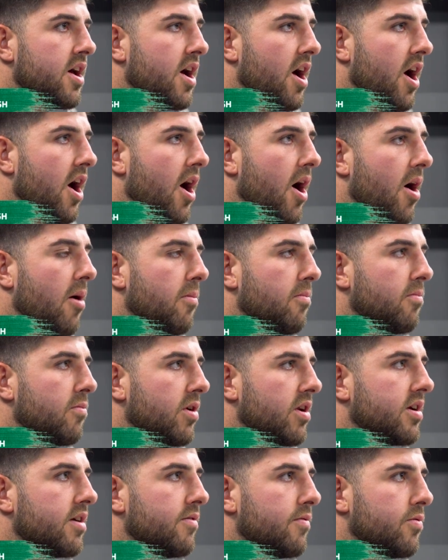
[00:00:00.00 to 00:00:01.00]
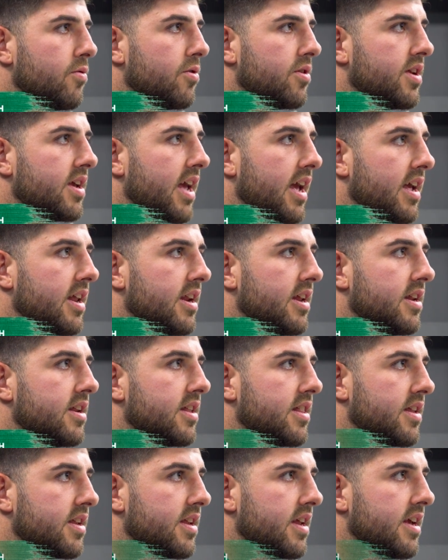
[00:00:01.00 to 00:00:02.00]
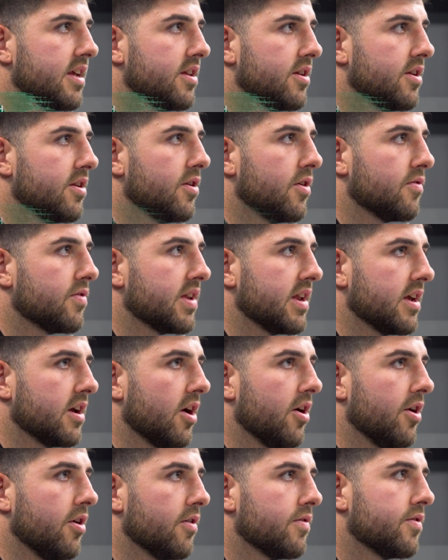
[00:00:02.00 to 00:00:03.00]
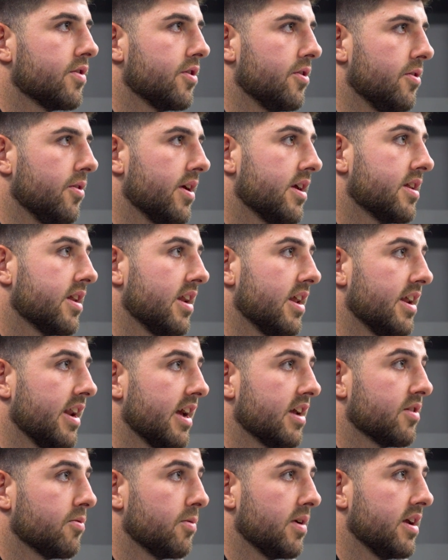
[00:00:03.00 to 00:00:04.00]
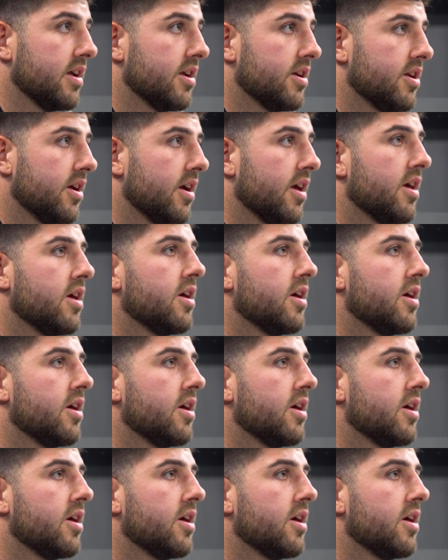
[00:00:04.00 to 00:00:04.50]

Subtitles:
We're looking forward to getting into the season. Obviously going off to Italy next week,